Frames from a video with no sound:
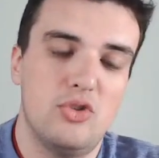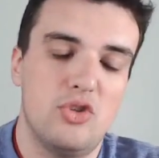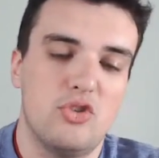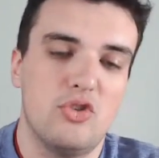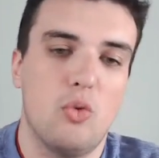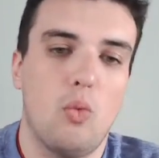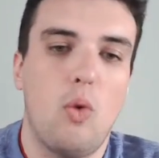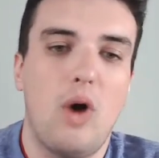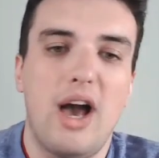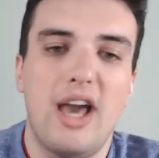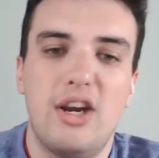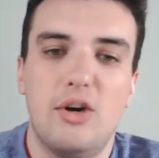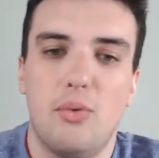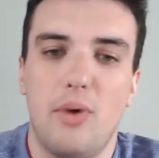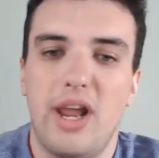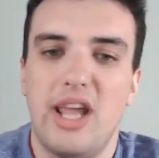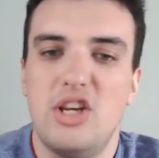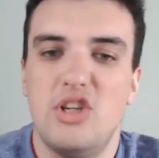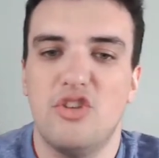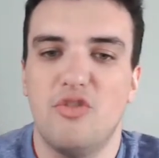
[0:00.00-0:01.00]
There's a wide
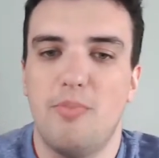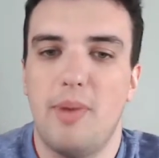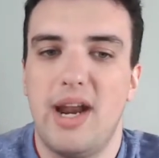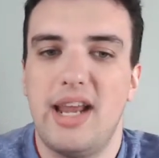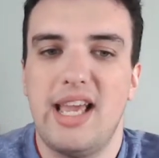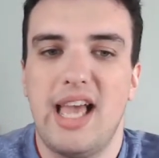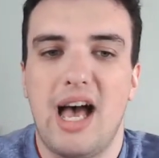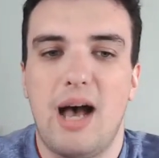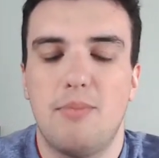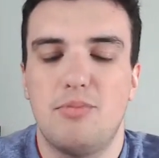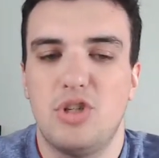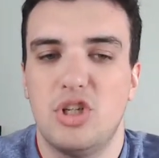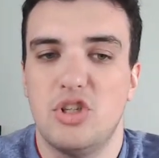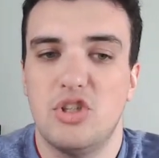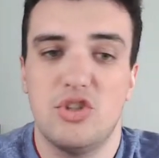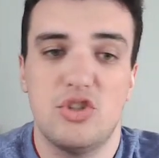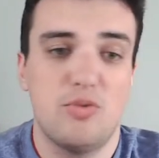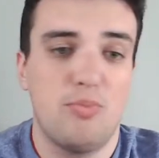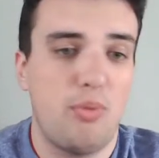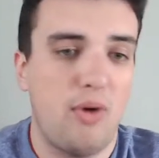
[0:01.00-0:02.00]
range of betting
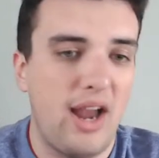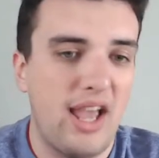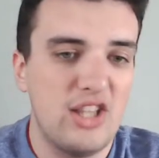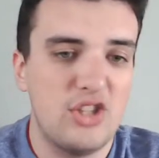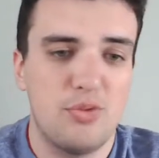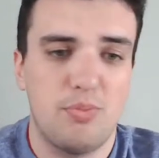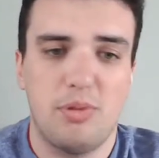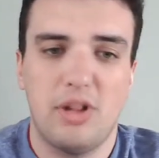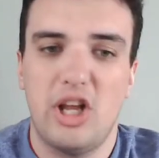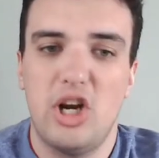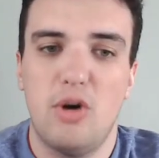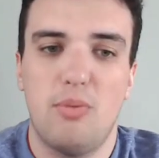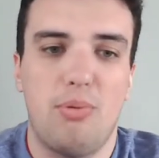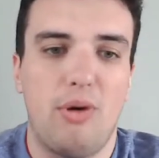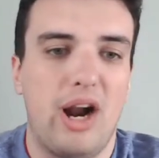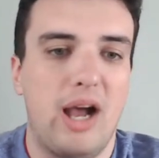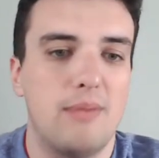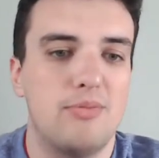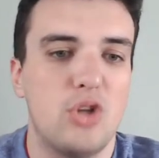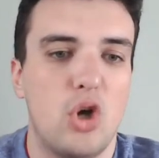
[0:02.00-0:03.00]
options, spreads, player
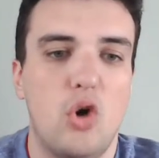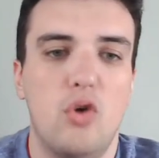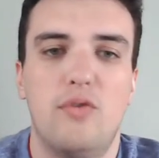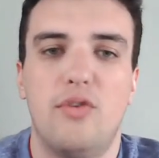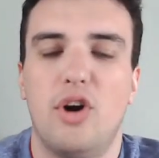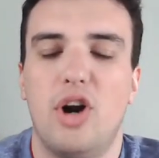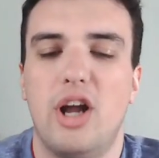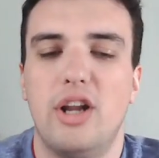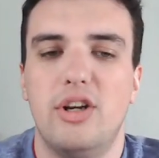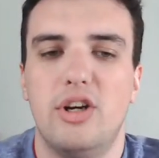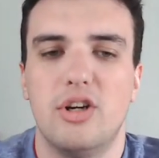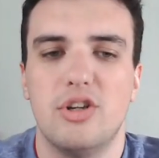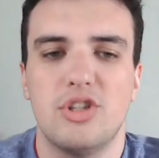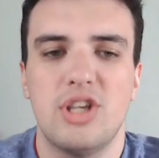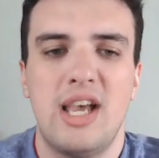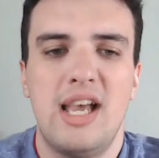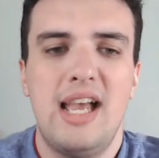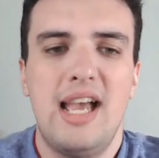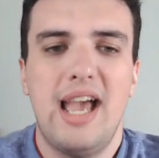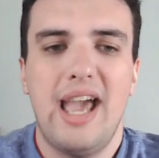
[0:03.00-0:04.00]
props, over-unders,
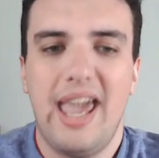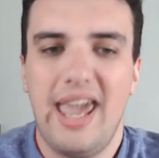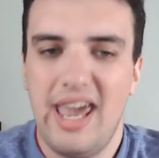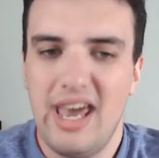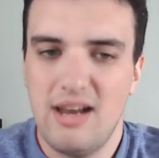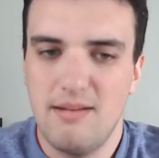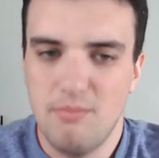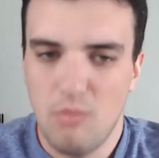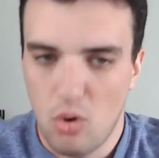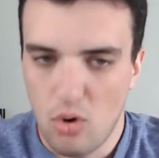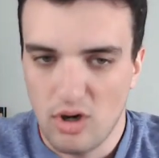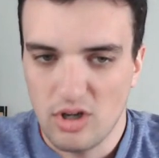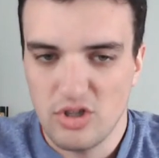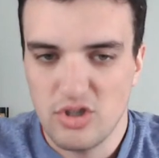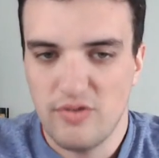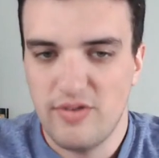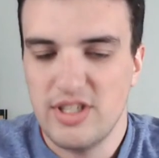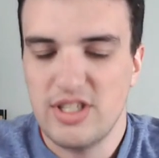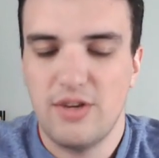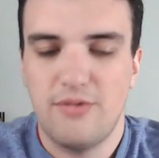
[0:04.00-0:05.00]
and more.
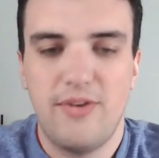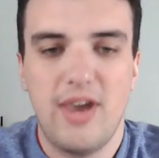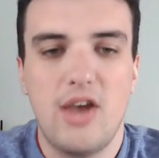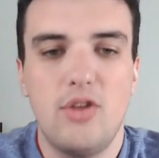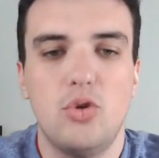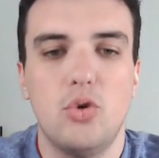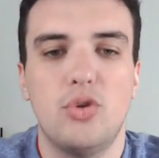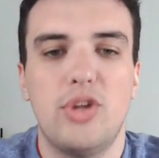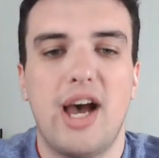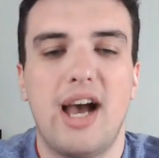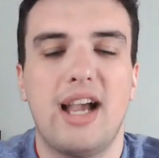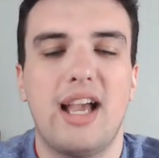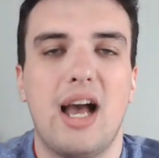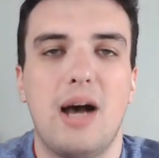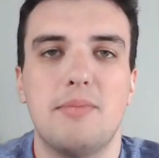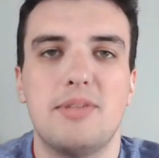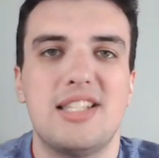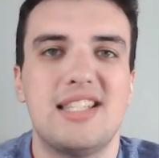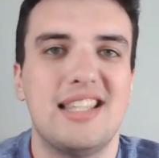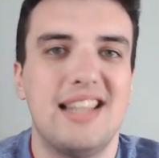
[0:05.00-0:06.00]
So visit
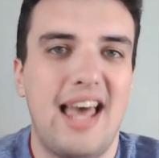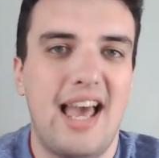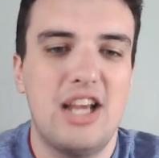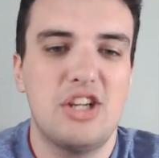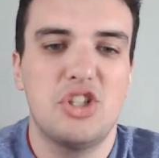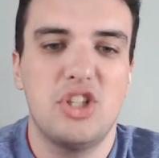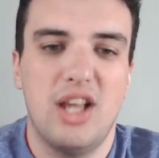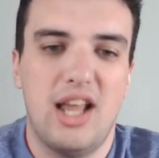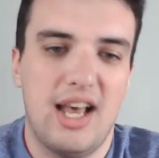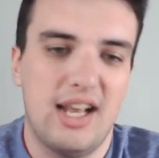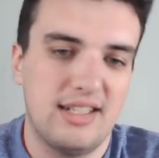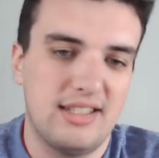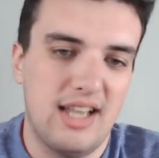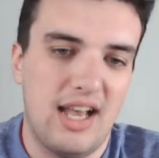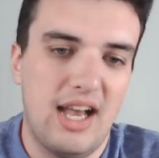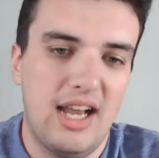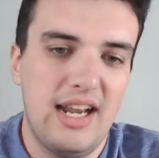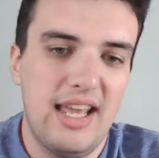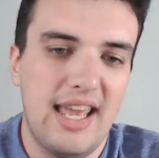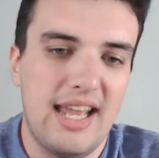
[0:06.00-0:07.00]

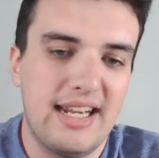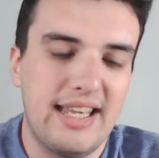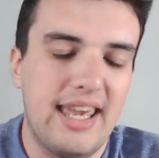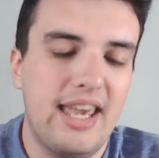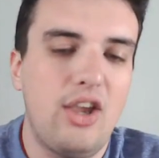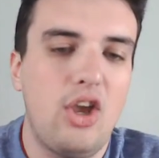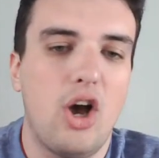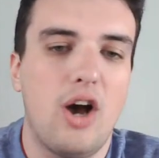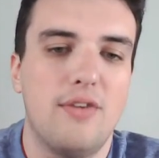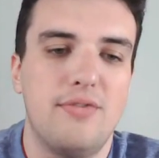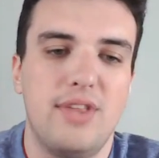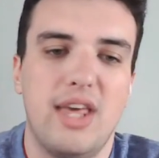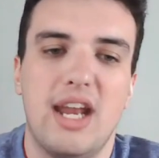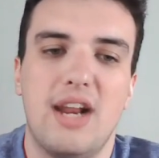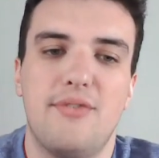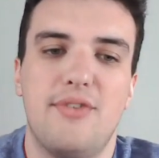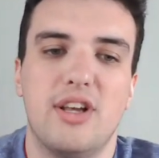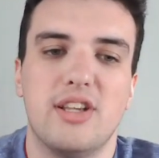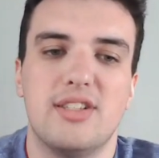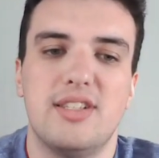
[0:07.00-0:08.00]
FanDuel.com/lockedon and kick off the
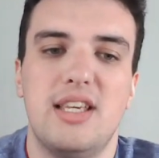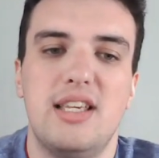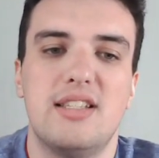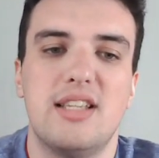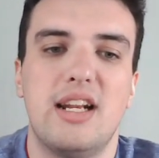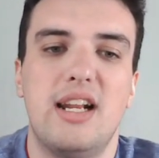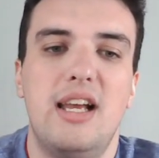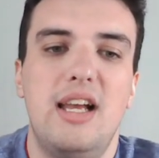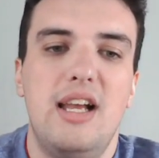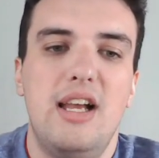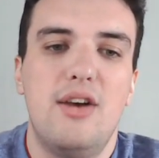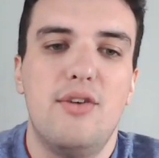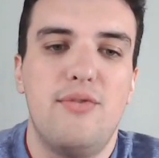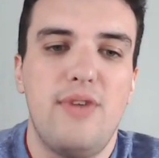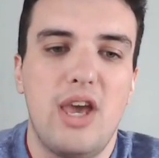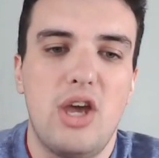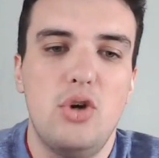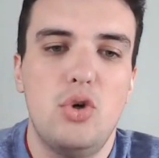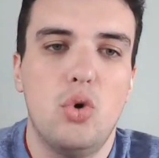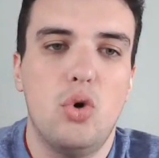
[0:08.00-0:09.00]
NFL season.
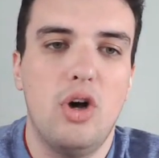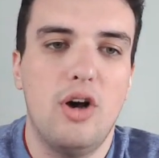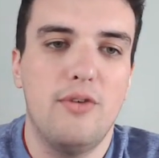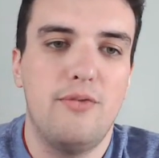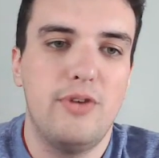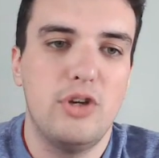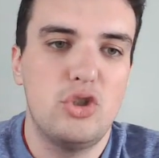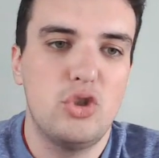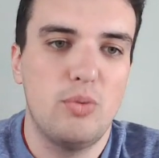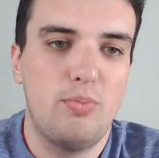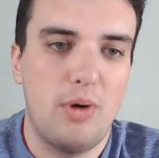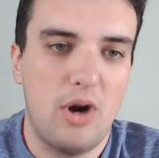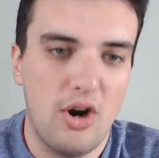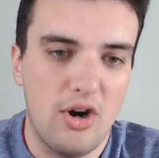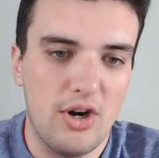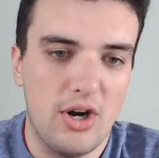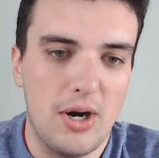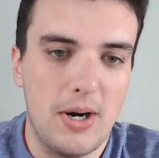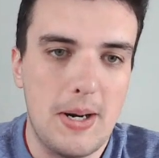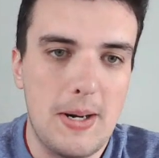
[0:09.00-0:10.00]
FanDuel, official
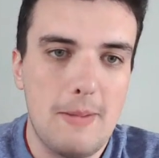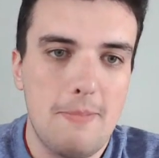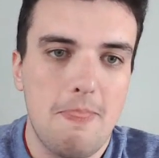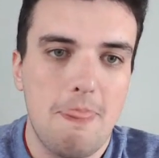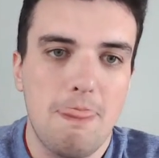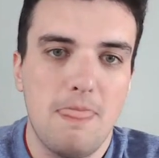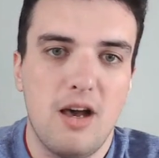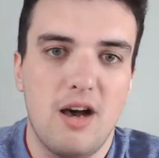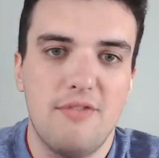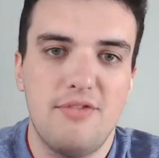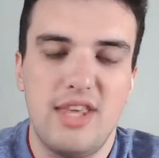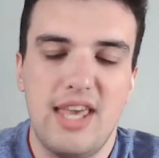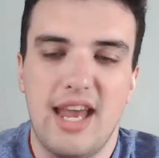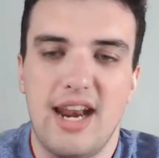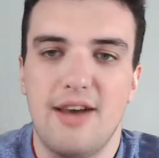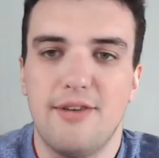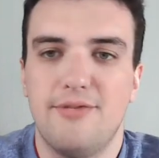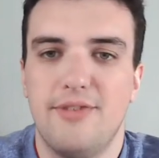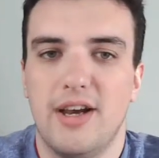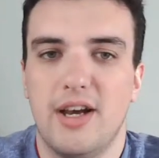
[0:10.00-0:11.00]
partner of the
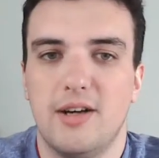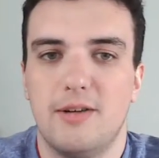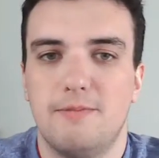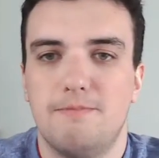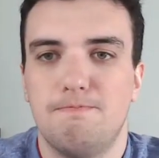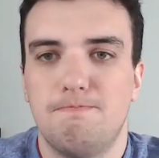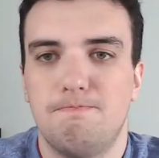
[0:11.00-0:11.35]
NFL.